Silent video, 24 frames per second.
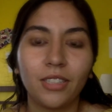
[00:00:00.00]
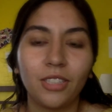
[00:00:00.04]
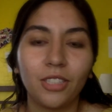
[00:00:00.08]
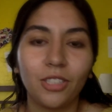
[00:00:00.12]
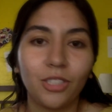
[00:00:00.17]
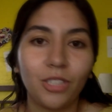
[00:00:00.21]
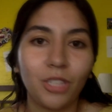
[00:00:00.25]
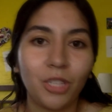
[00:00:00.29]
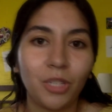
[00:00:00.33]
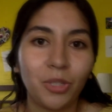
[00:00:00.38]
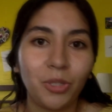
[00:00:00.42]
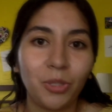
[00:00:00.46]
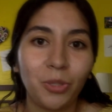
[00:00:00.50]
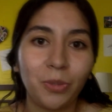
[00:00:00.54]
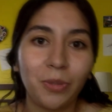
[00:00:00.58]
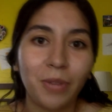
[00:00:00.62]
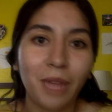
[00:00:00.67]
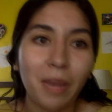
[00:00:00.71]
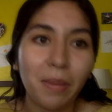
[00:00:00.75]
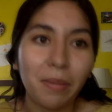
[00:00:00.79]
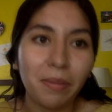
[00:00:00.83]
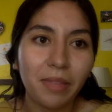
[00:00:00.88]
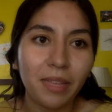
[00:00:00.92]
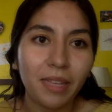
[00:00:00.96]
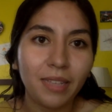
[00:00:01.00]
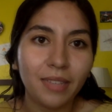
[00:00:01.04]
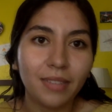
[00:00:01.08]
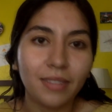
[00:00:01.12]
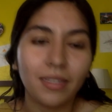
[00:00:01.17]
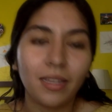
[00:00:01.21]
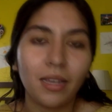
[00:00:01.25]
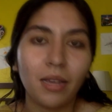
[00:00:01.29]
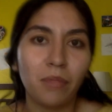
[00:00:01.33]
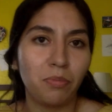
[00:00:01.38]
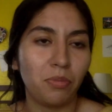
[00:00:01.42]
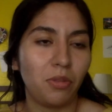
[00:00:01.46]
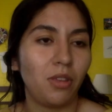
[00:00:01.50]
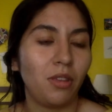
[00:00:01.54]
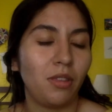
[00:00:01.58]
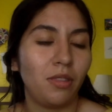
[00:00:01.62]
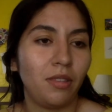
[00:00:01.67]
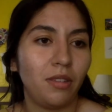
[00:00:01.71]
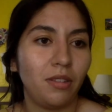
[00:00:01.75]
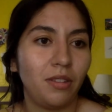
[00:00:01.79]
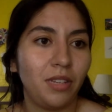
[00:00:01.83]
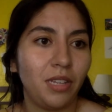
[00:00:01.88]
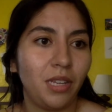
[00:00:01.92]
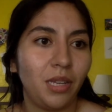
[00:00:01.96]
So to wrap things up in
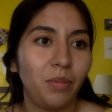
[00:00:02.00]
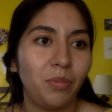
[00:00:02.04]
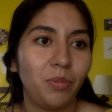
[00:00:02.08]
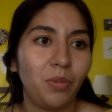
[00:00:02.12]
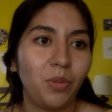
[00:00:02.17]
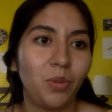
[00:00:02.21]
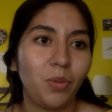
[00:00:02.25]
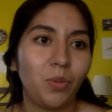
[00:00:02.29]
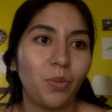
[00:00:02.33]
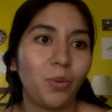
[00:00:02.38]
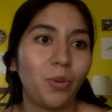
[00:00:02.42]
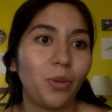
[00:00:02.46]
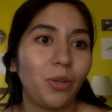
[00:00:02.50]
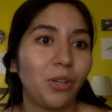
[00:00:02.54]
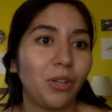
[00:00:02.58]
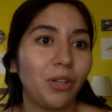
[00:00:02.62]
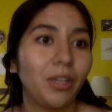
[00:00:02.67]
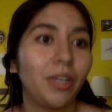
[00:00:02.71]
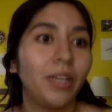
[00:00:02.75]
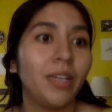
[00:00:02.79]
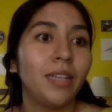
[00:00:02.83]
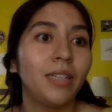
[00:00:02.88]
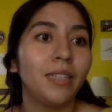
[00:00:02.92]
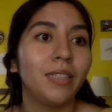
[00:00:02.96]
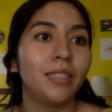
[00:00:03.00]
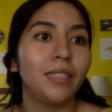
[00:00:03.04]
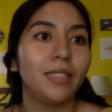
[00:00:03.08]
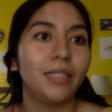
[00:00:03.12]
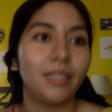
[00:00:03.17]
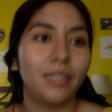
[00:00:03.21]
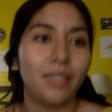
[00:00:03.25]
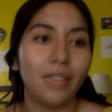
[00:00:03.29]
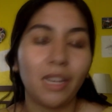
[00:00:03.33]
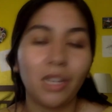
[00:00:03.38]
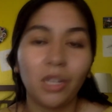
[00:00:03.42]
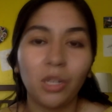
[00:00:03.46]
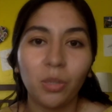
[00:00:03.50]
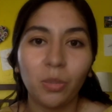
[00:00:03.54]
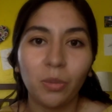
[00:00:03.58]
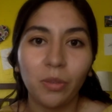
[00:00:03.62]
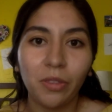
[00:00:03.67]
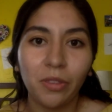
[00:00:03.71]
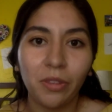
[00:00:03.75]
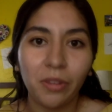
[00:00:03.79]
the tips were snuggle with